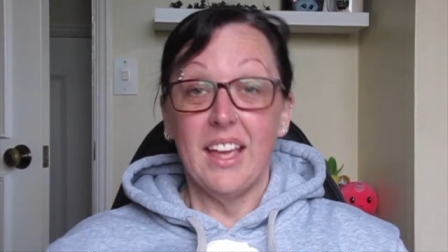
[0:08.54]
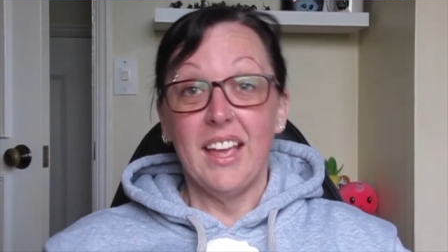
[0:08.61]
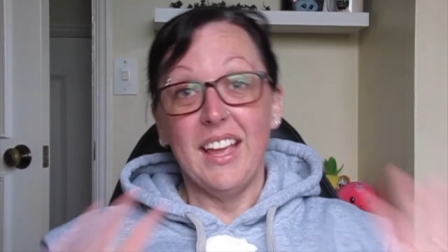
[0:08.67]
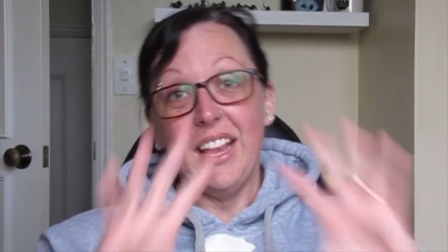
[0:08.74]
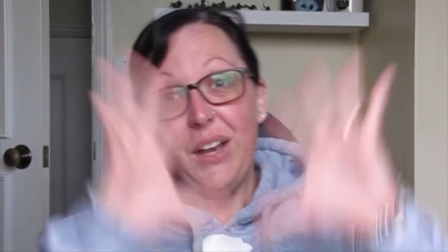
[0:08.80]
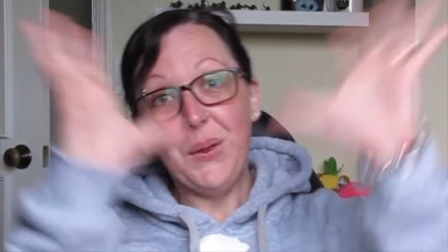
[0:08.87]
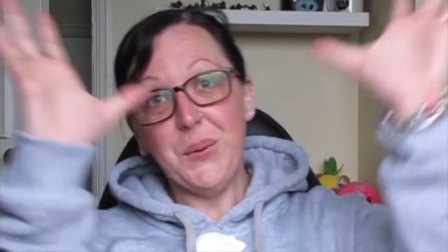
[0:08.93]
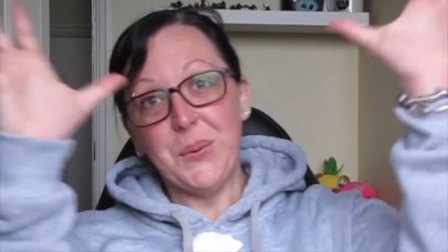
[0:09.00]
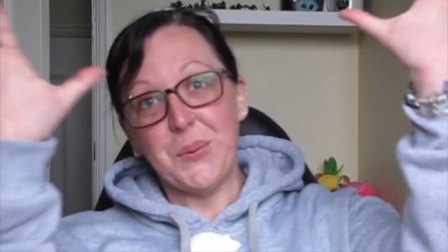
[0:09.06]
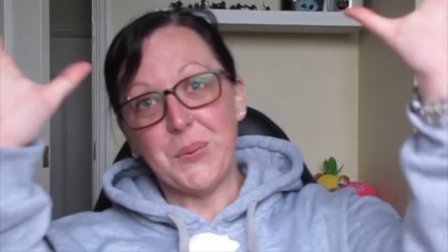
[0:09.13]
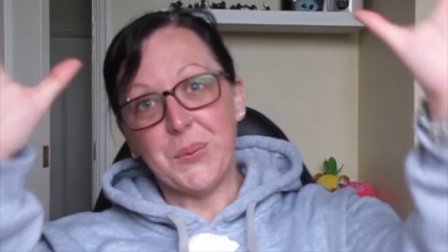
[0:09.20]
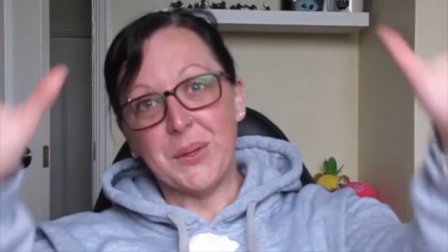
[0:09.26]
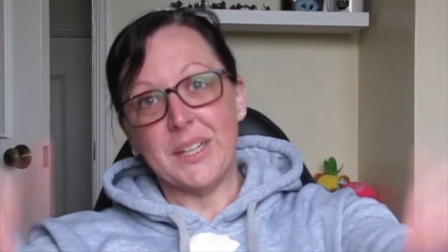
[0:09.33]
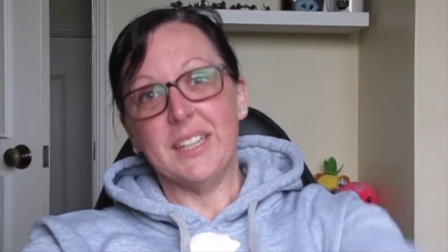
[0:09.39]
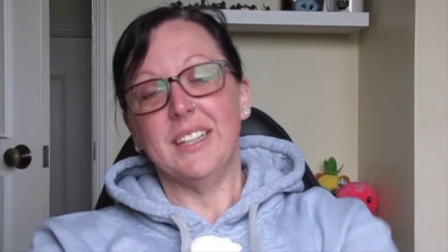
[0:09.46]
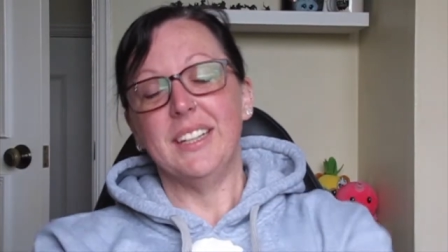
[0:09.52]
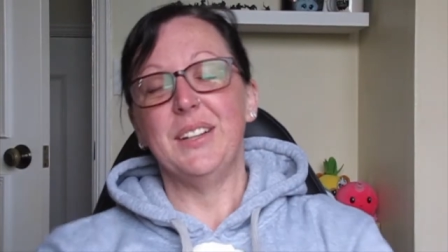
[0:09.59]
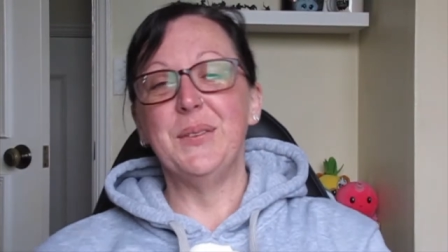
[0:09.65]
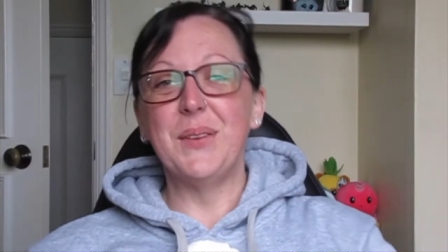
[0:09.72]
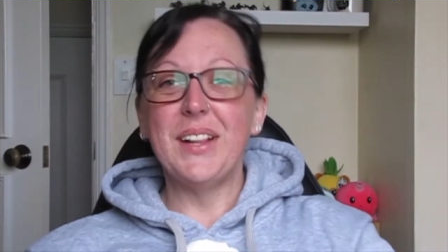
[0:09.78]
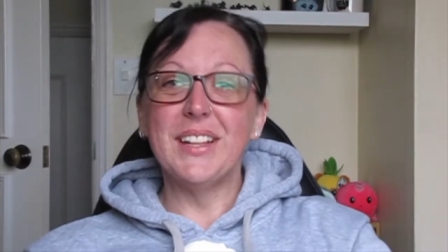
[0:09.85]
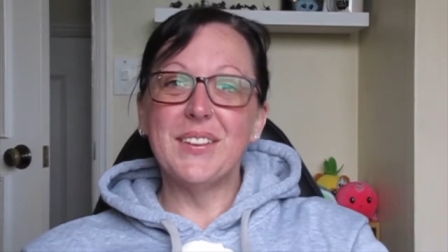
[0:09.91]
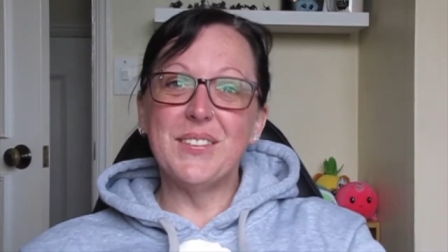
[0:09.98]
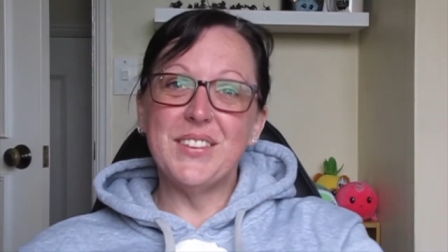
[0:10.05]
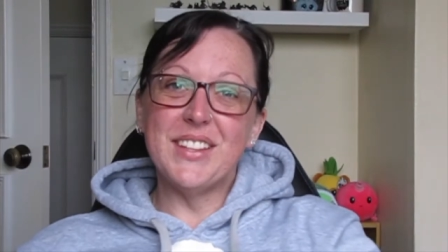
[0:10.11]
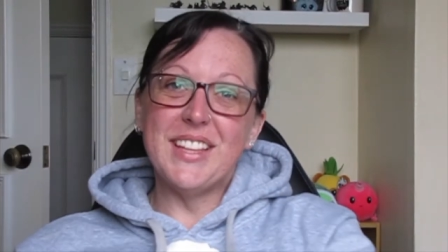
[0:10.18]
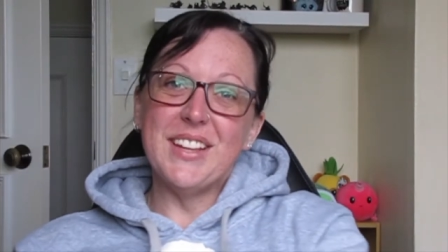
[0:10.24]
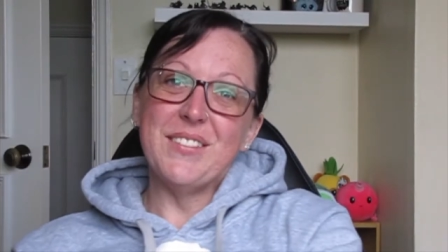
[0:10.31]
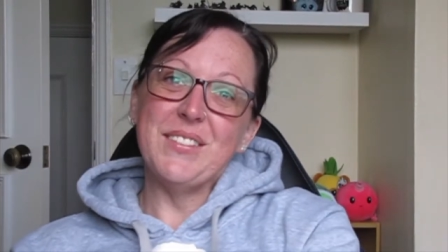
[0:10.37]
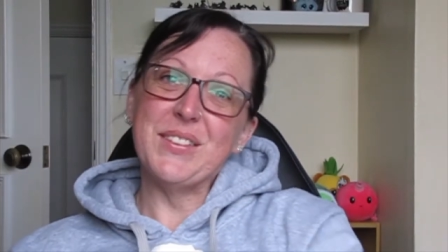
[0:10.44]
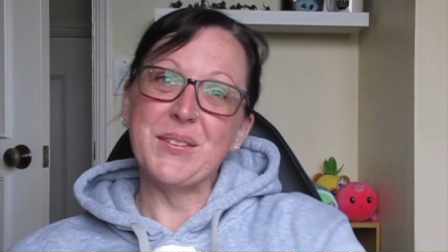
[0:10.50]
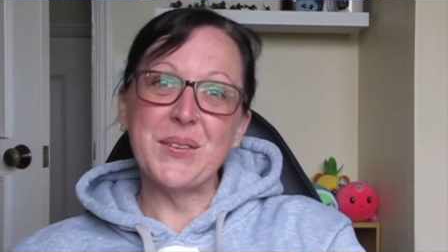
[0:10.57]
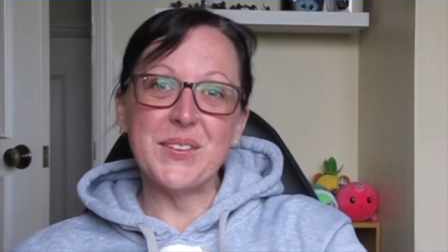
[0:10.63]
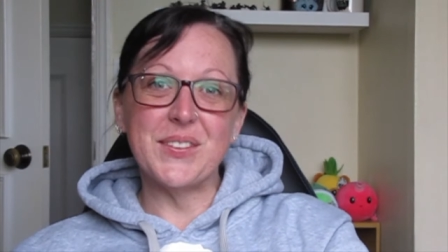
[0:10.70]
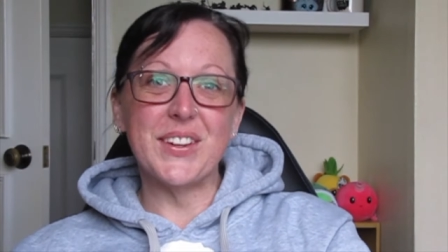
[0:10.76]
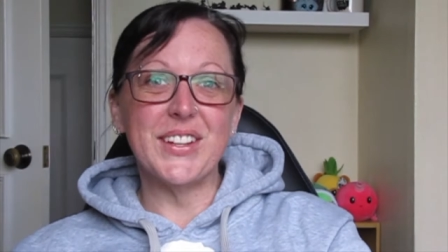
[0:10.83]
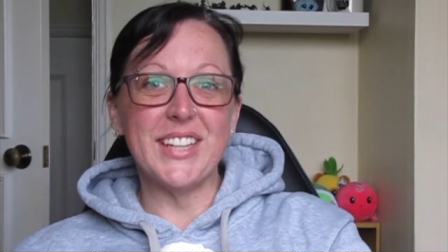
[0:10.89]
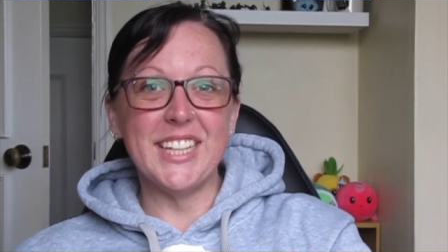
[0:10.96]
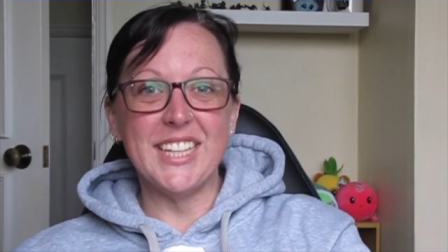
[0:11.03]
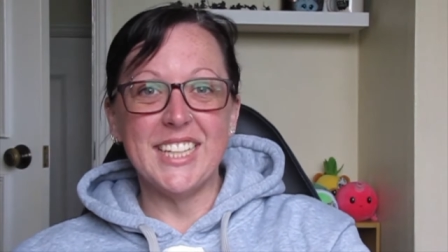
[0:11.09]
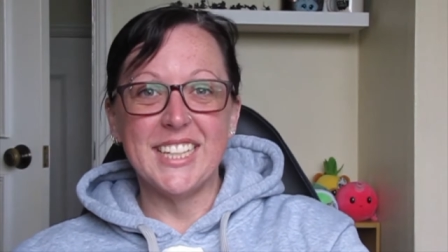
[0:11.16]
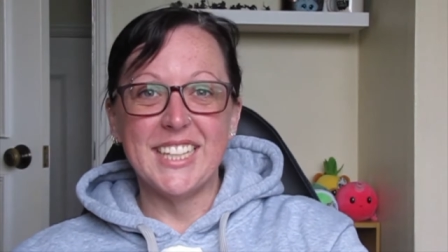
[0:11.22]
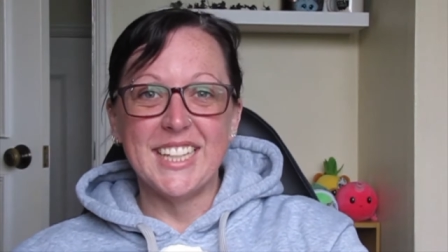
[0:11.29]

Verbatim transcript: Hello, and welcome to The Invisible Body.